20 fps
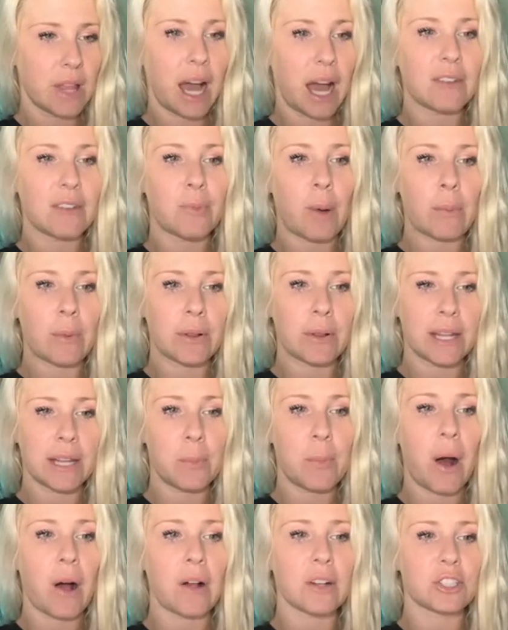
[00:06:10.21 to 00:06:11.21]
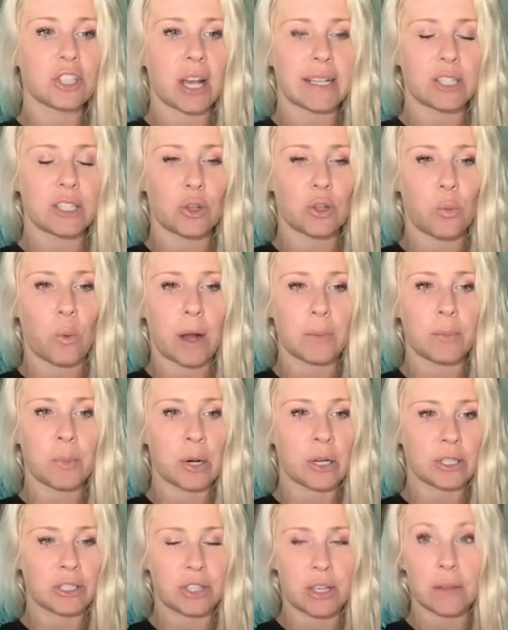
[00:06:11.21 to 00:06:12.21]
I publicly apologized to one
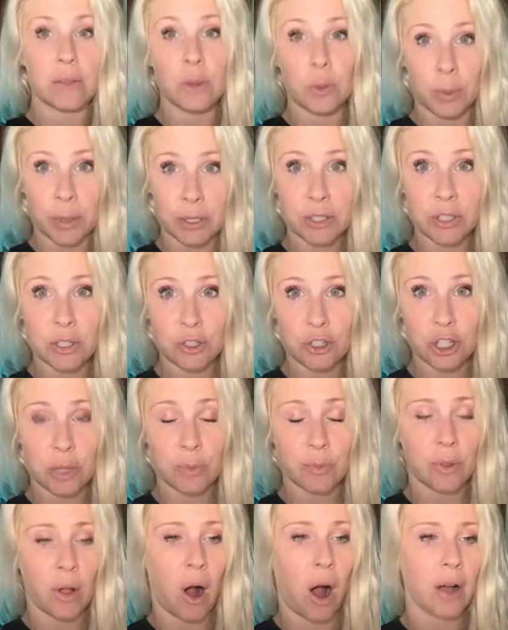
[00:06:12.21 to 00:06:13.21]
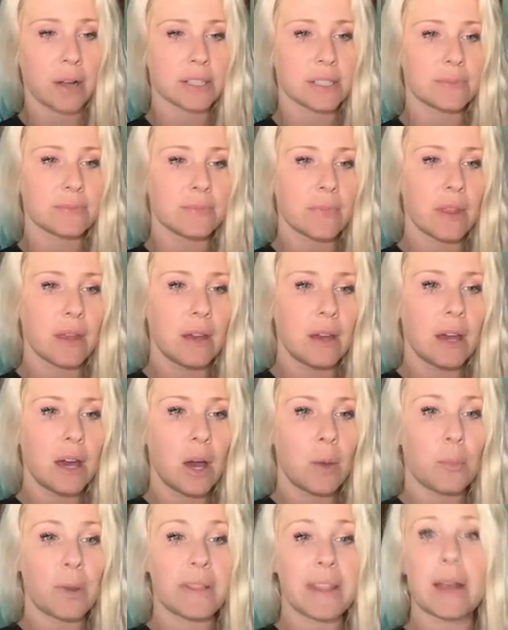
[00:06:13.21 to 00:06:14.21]
person, the person she blocked,
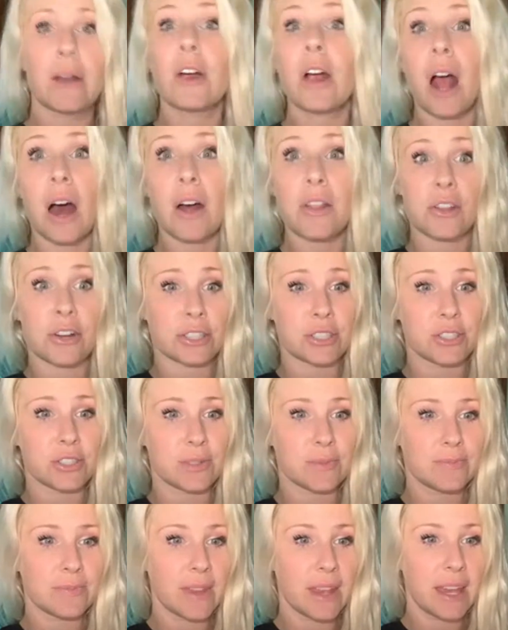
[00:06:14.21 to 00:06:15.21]
but there are others